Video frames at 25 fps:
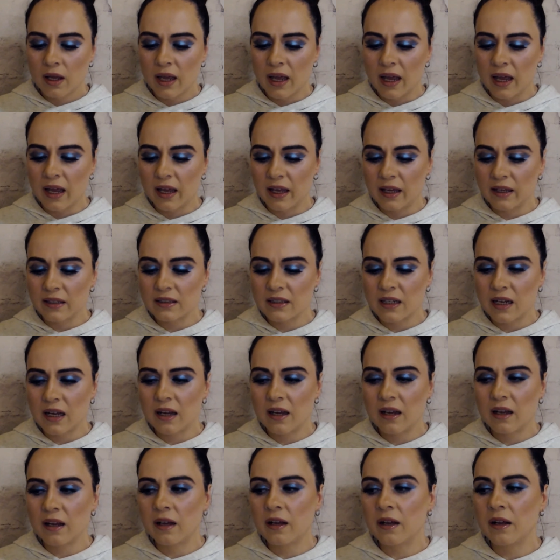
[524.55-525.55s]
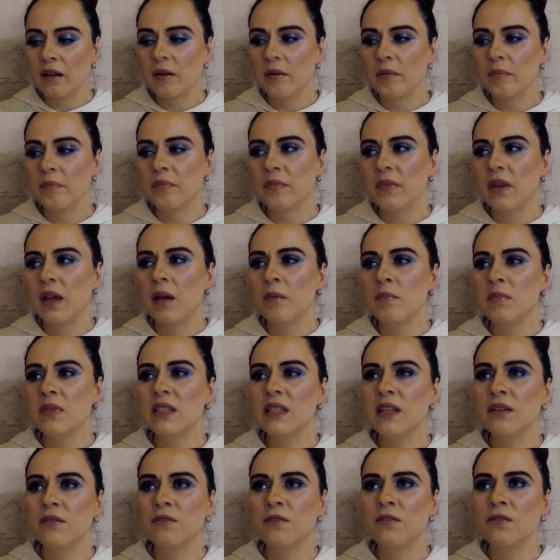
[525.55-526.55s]
and I
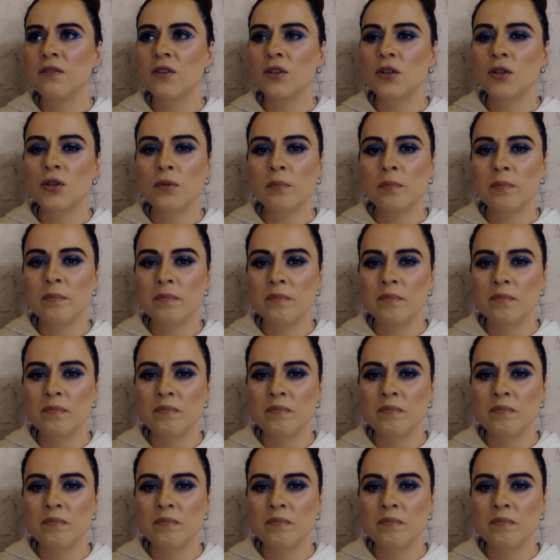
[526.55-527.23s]
missed a few